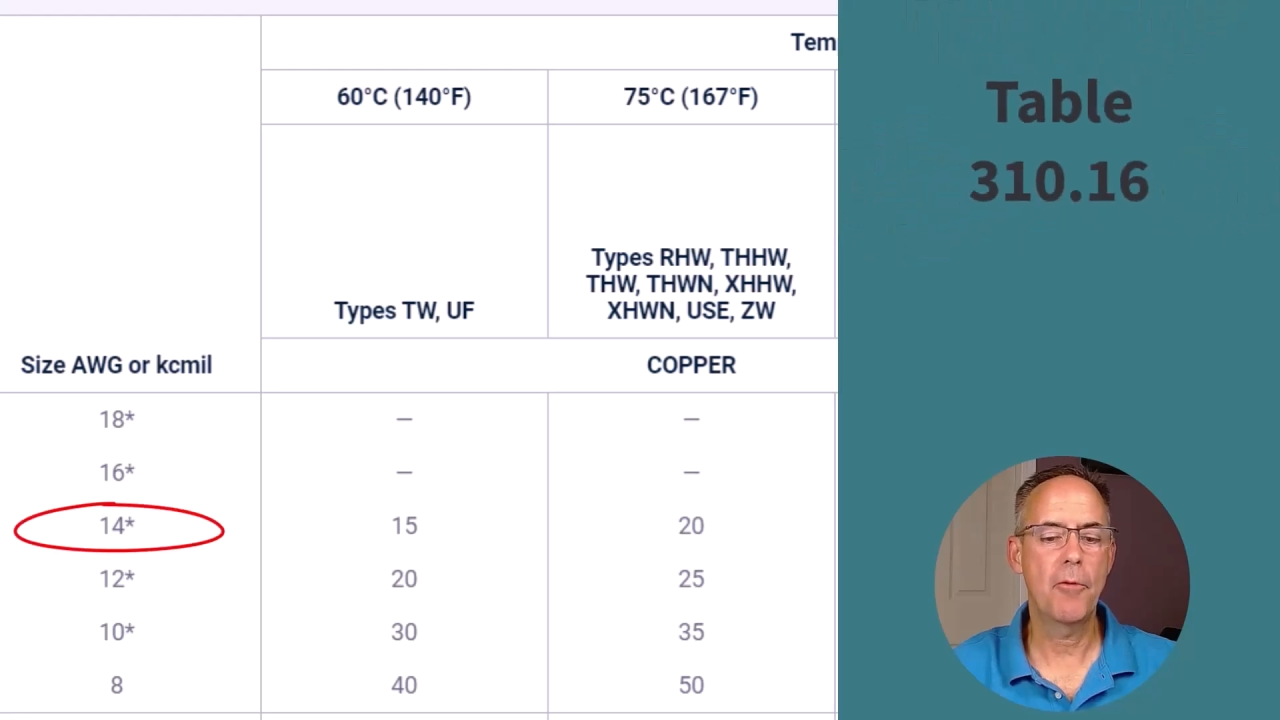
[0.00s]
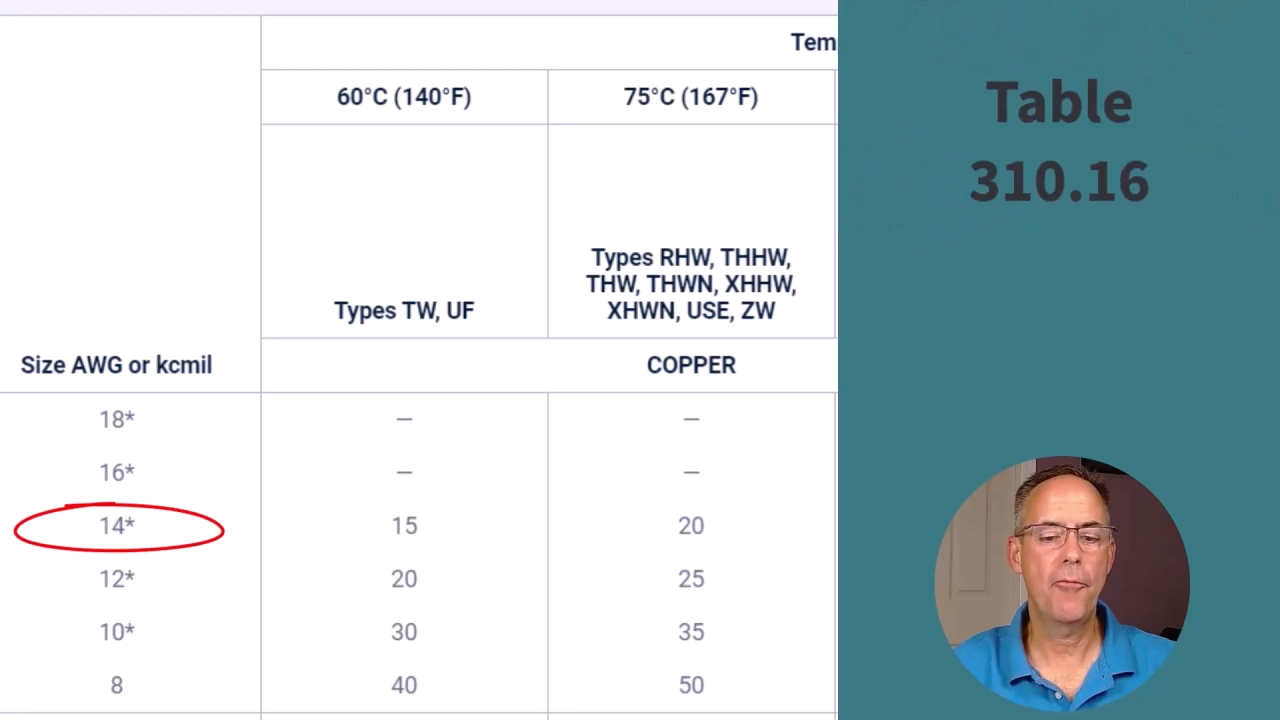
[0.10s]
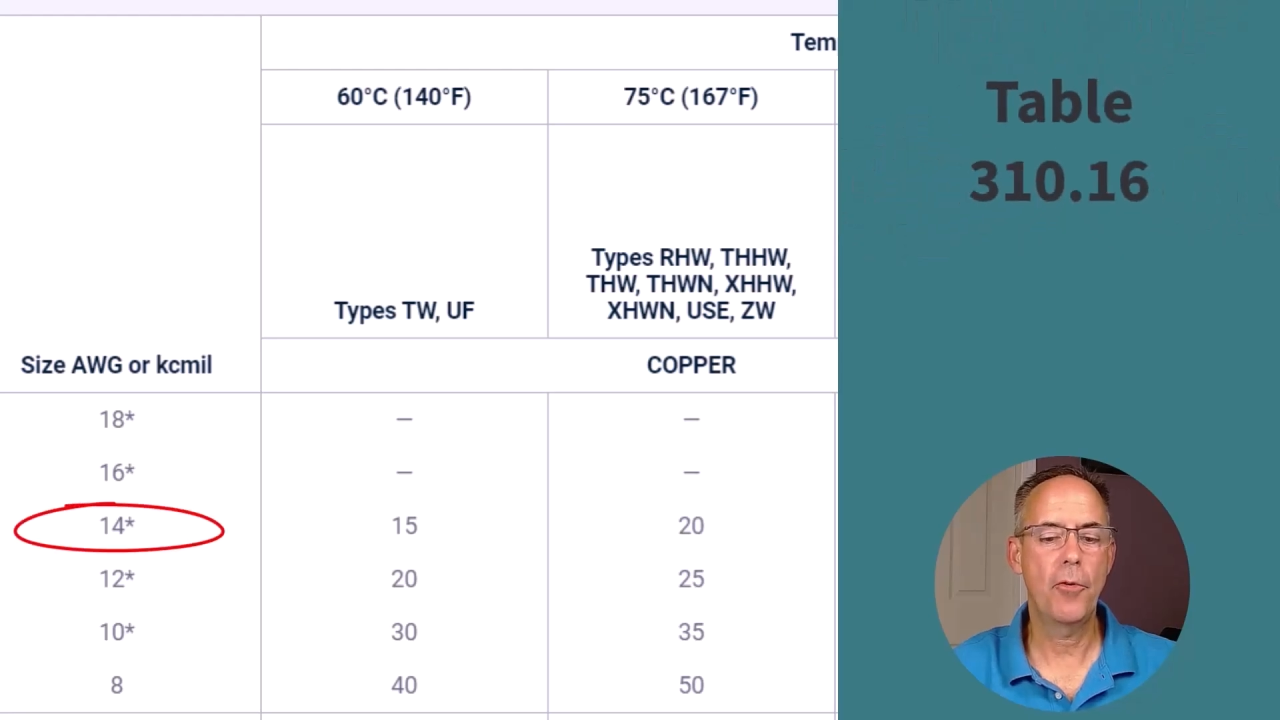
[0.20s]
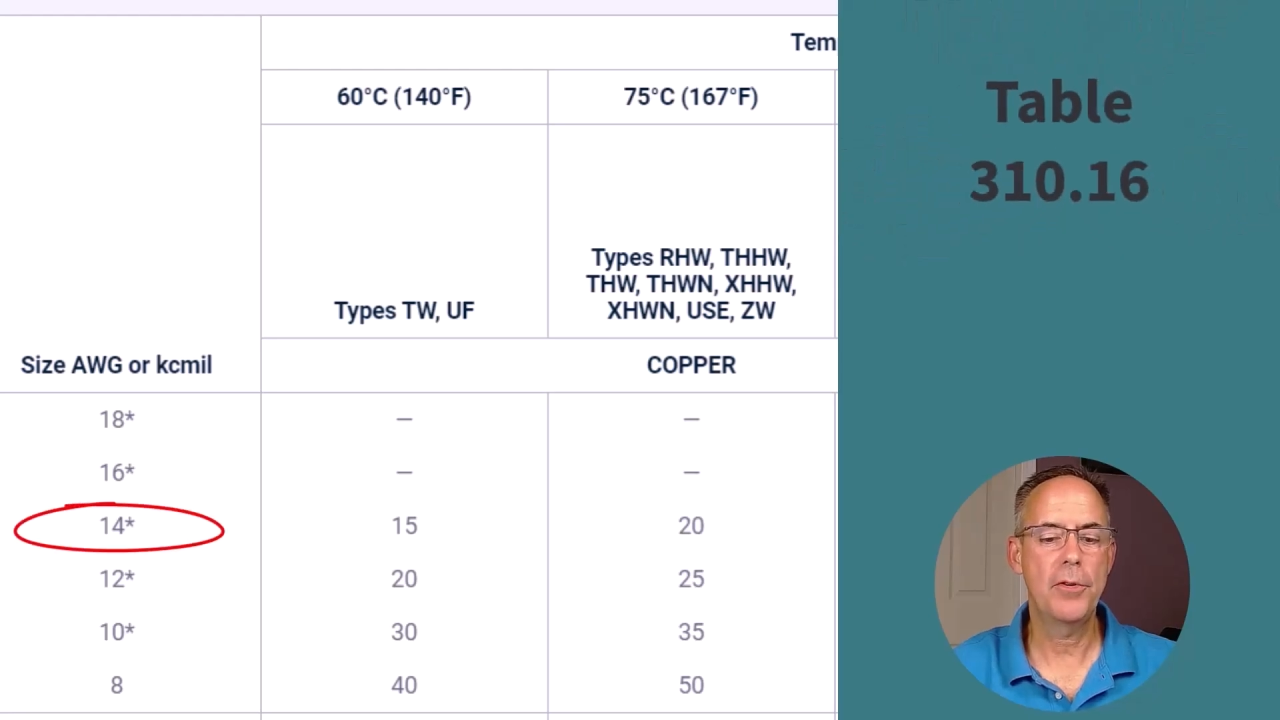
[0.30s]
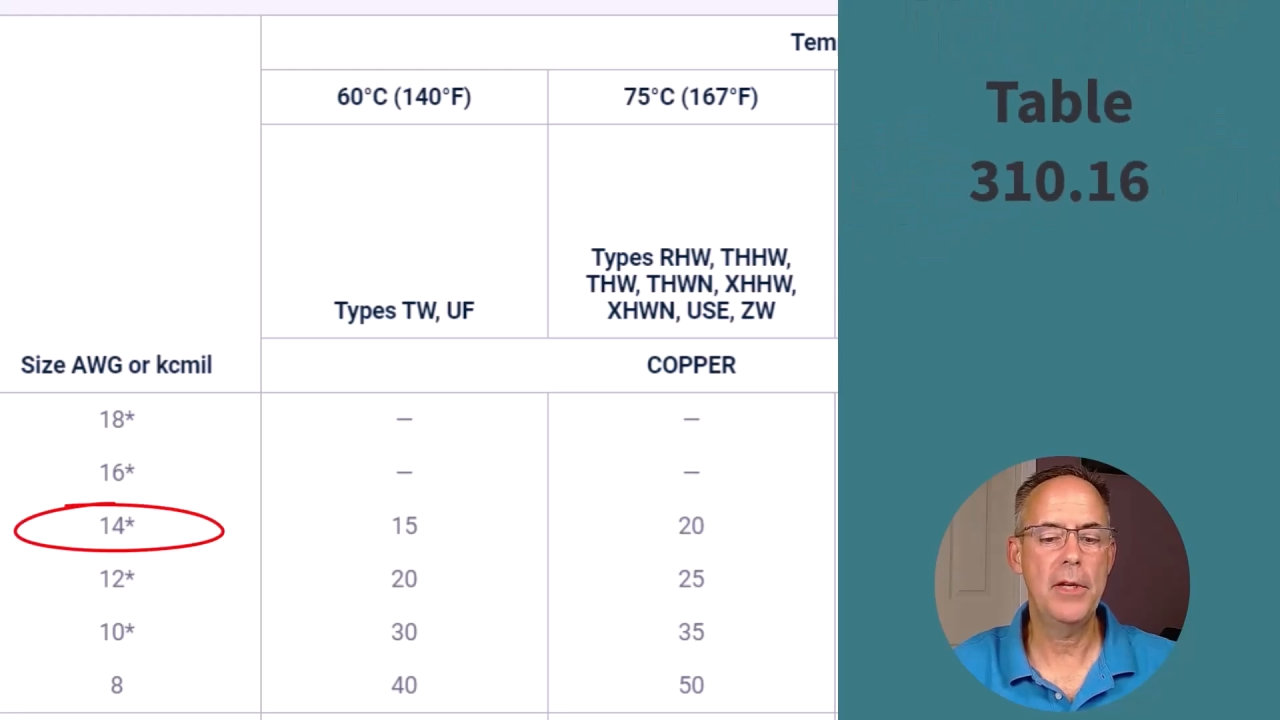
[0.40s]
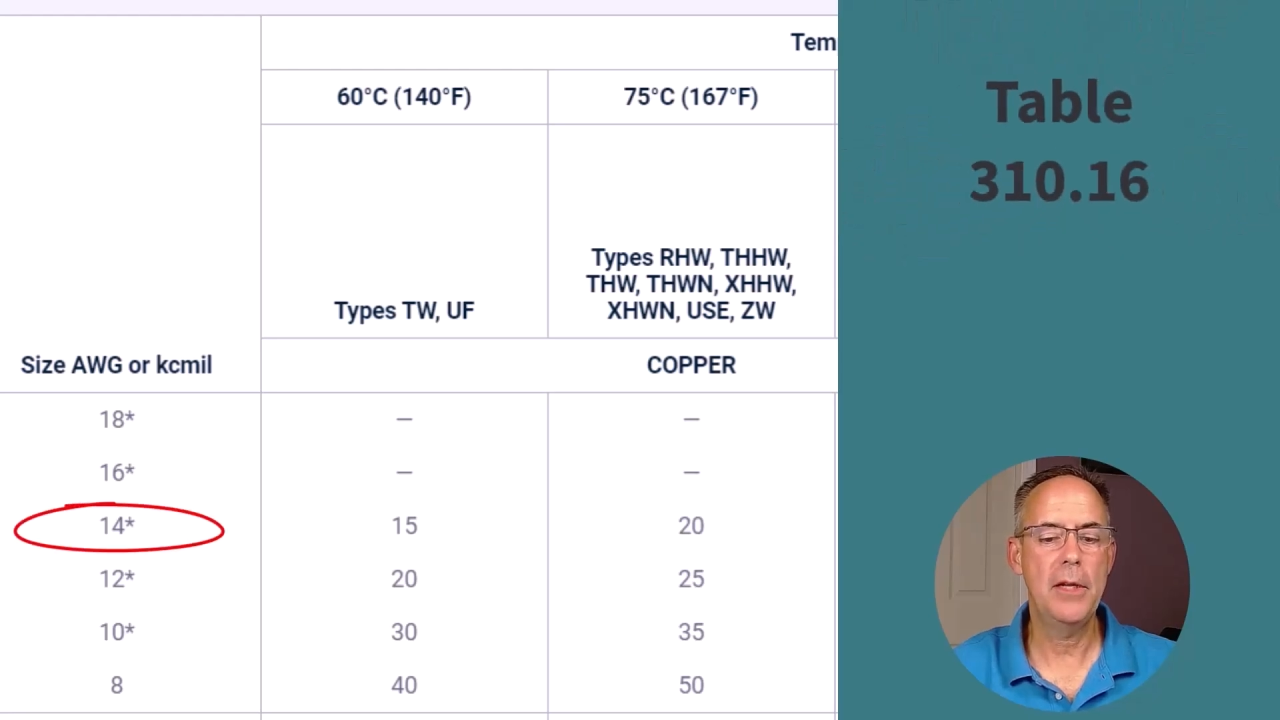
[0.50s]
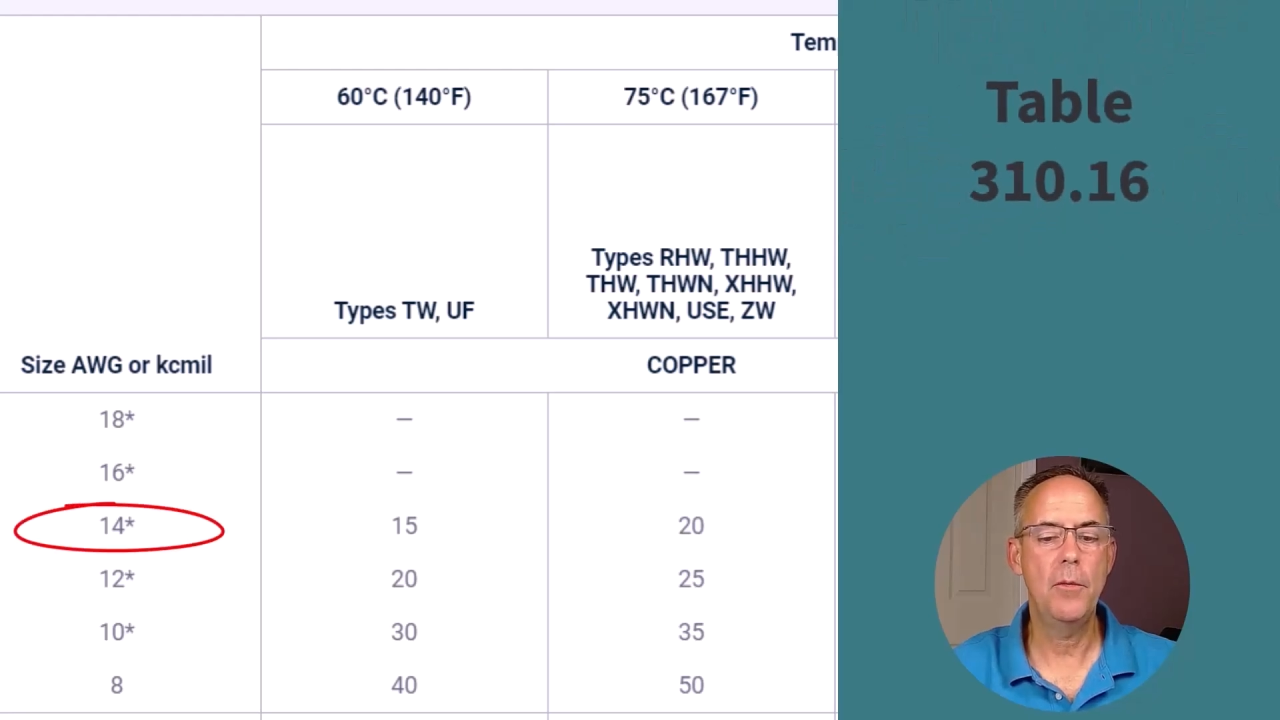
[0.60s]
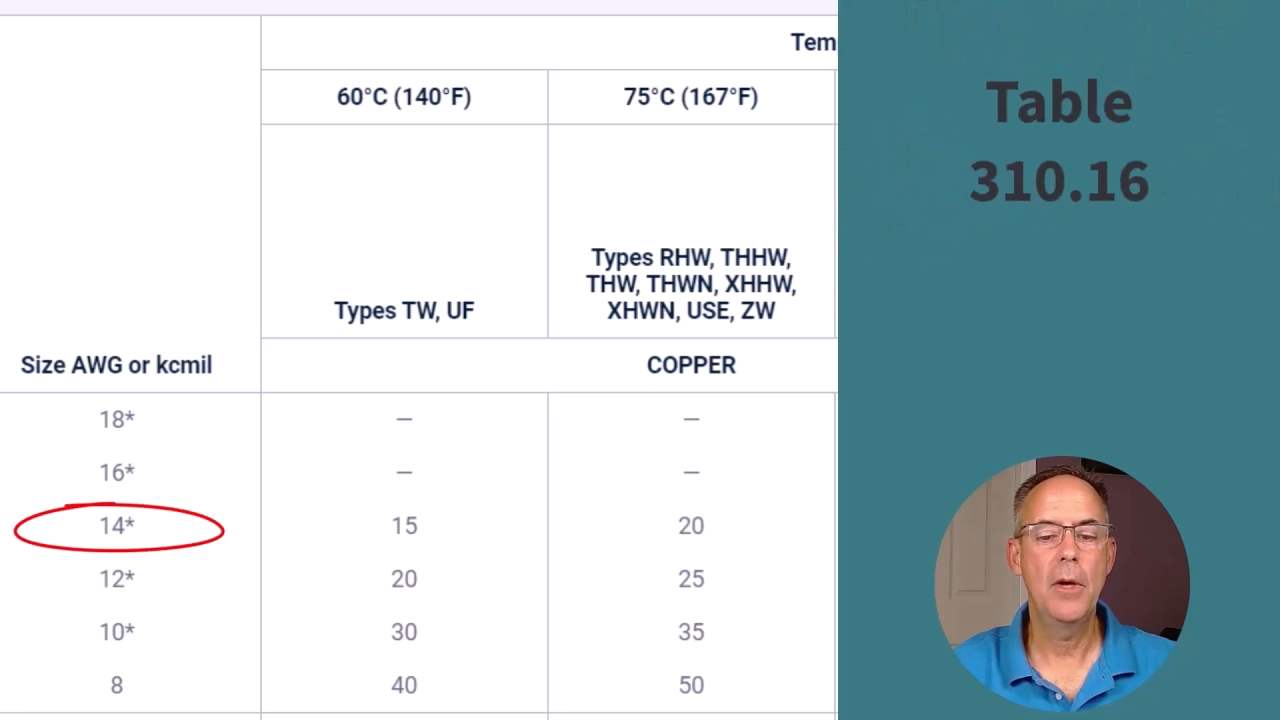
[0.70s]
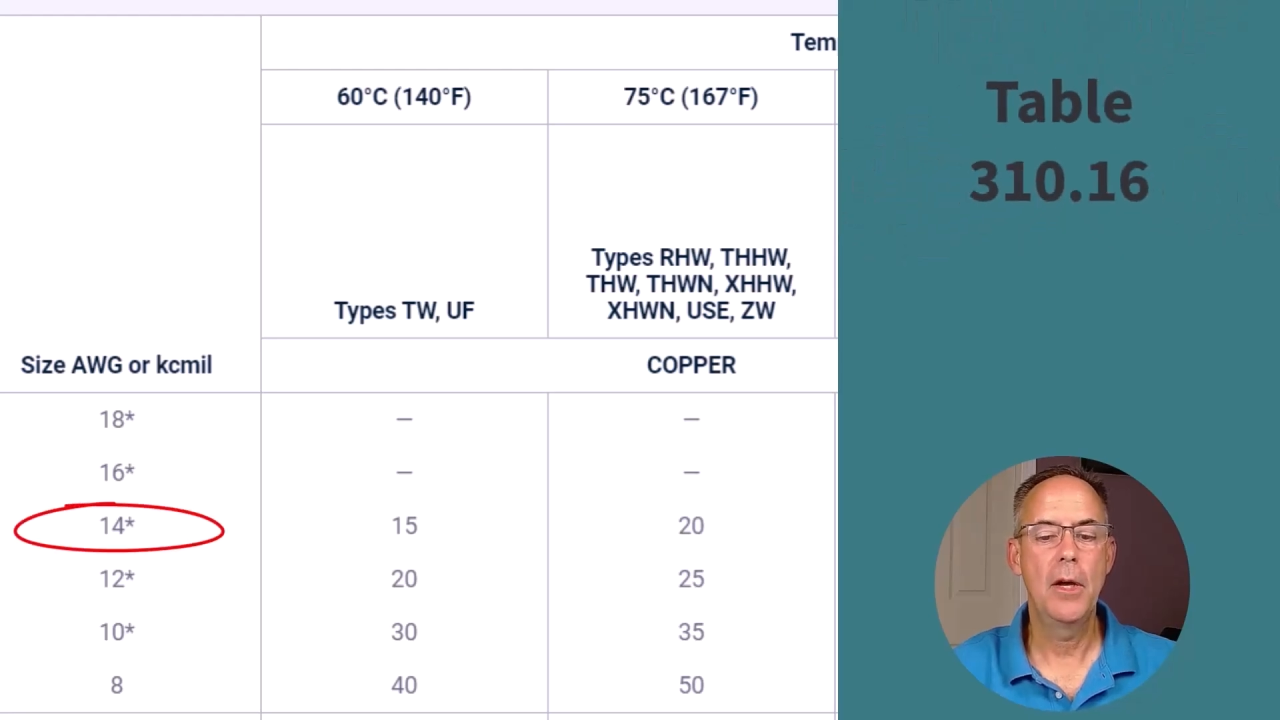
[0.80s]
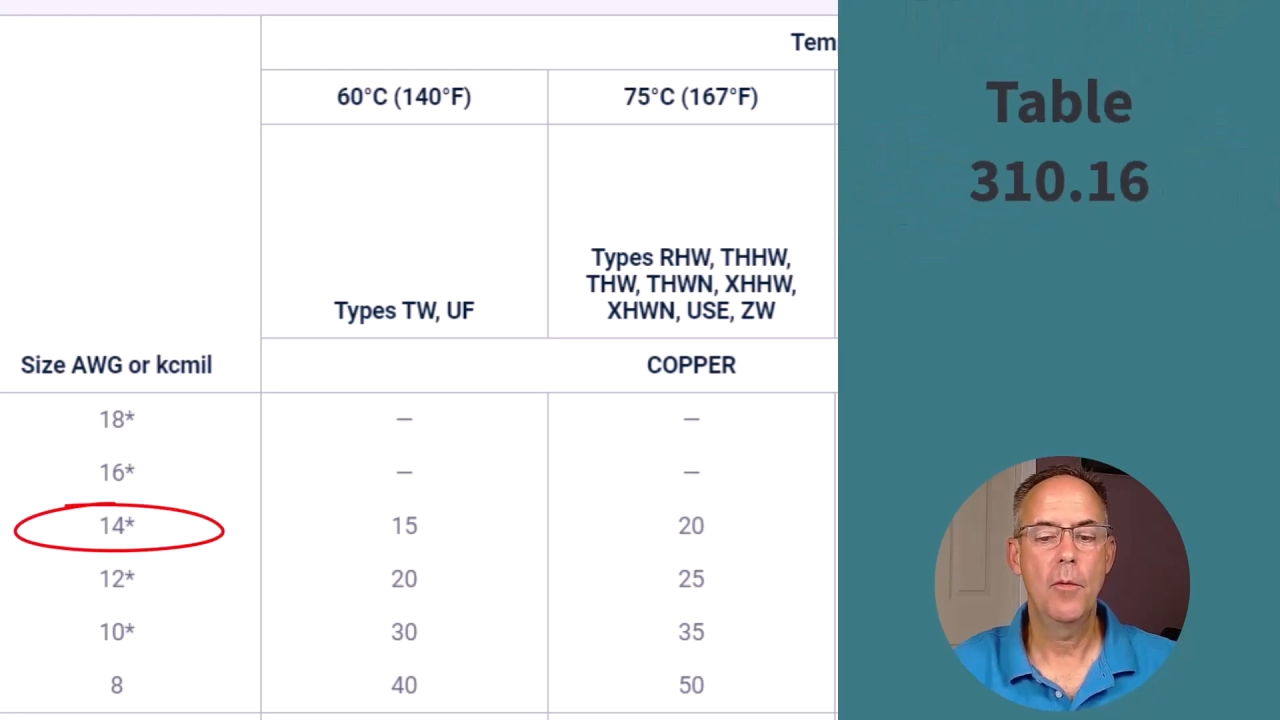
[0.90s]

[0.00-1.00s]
14,